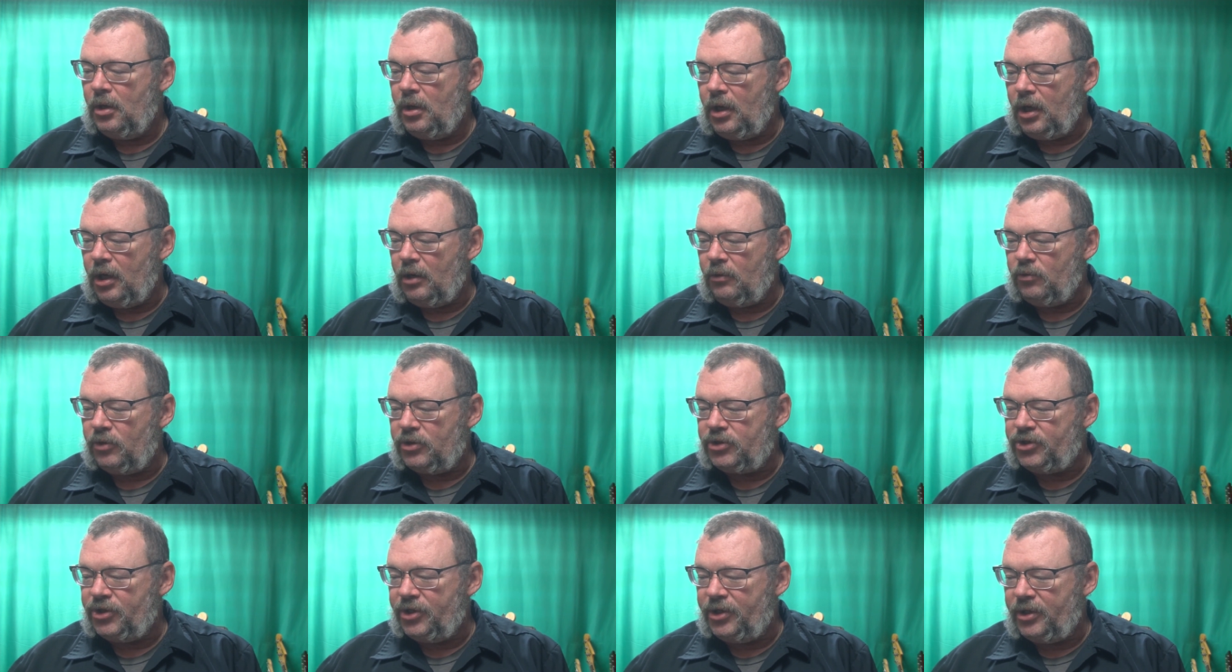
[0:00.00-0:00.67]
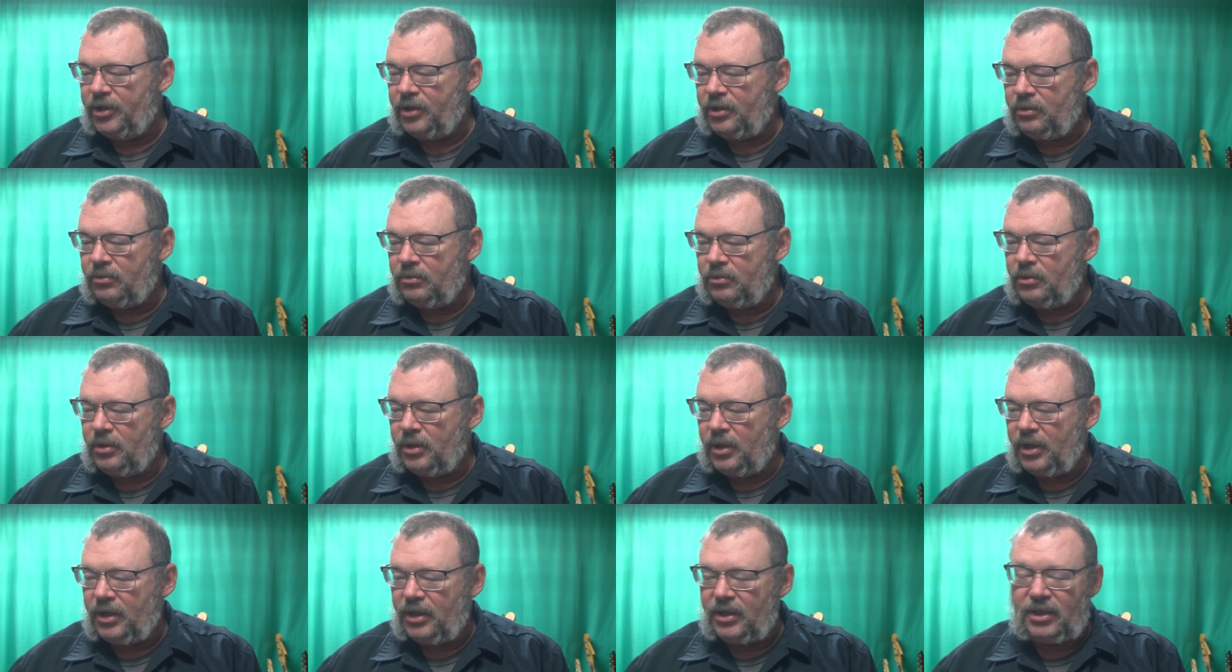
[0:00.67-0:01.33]
and what you did,
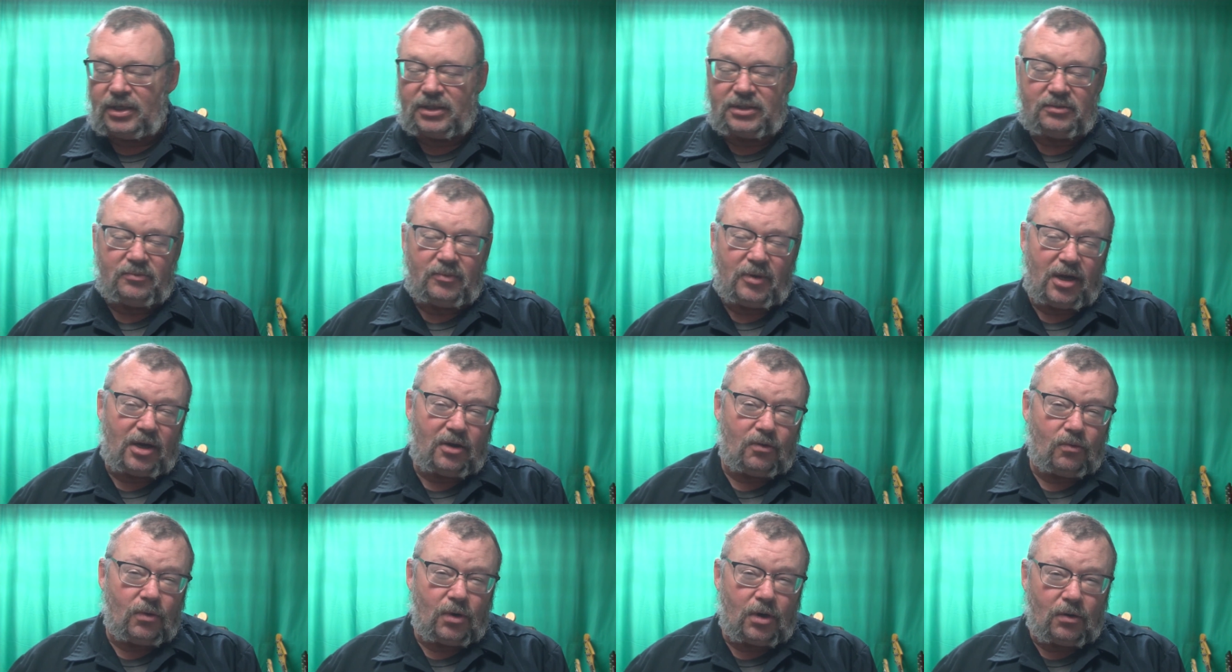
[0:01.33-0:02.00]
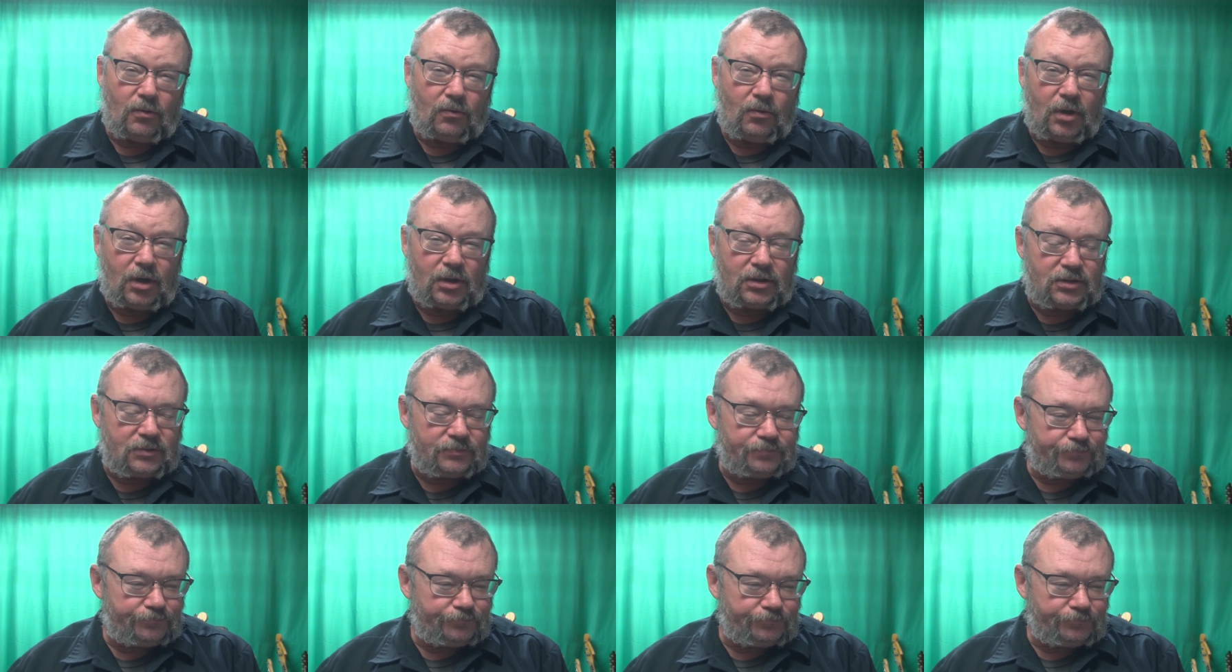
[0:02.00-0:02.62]
and it doesn't matter where it was,